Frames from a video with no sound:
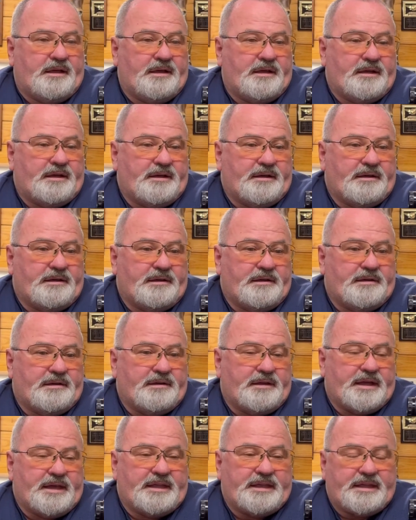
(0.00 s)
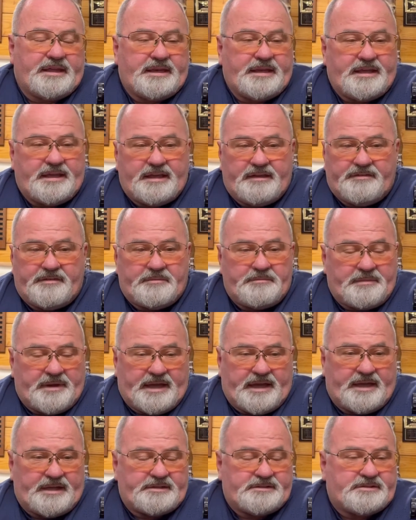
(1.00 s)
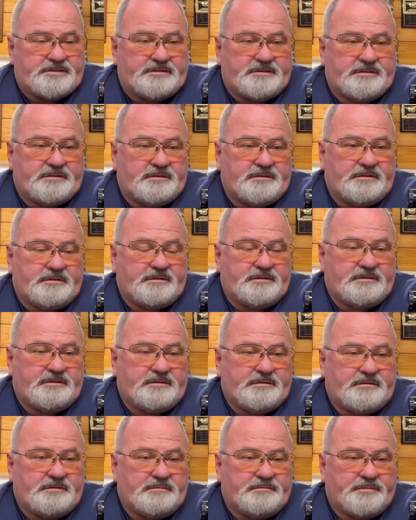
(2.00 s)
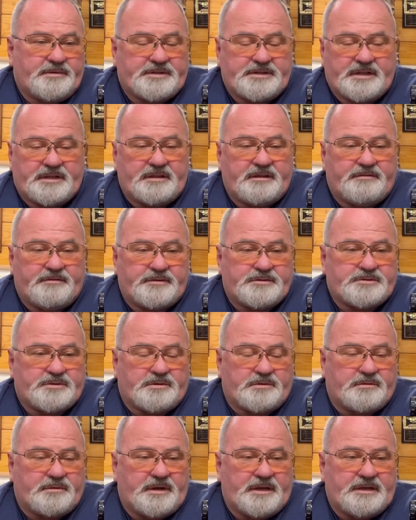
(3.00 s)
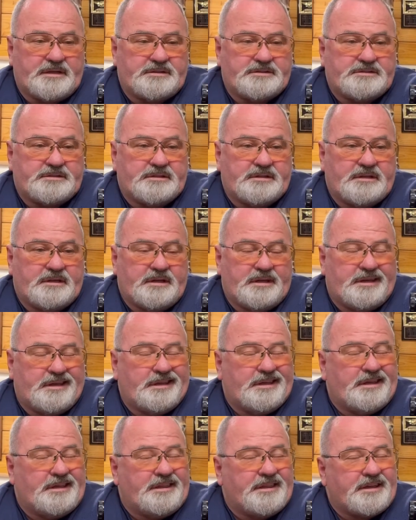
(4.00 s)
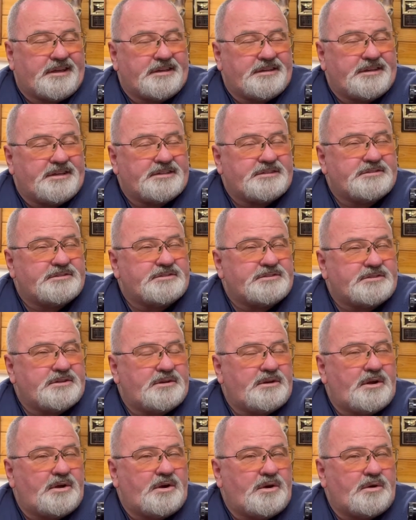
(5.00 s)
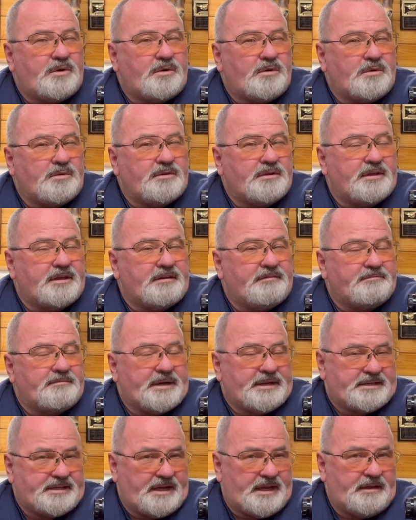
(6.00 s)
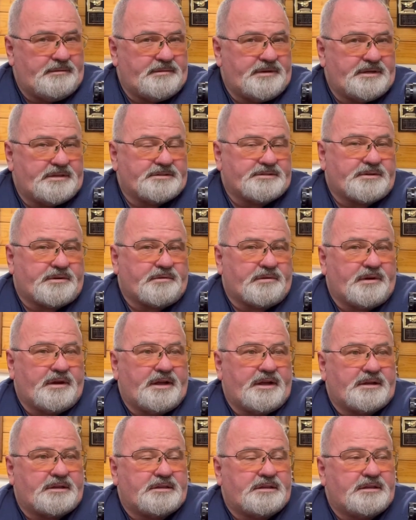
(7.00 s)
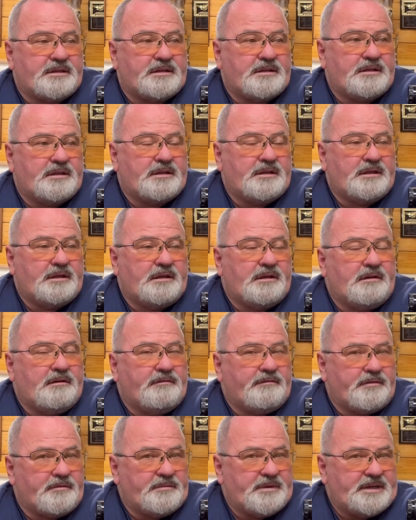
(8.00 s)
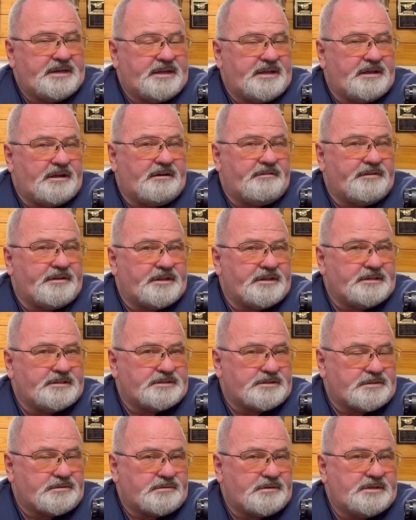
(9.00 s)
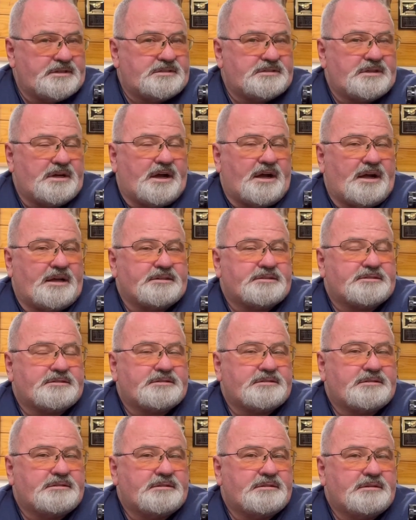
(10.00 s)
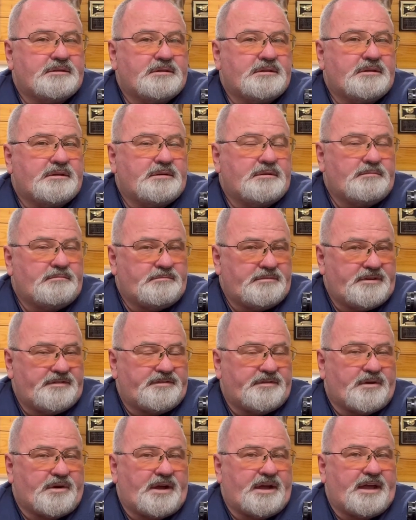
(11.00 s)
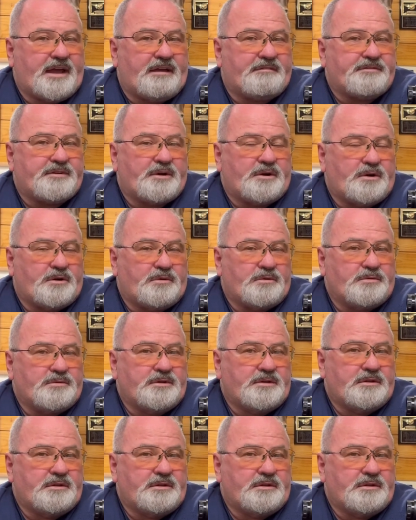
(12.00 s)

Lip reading: At any given match, particularly for short range, conditions should hold, if my timing is correct, for me to get off at least 3 shots before I have to hold.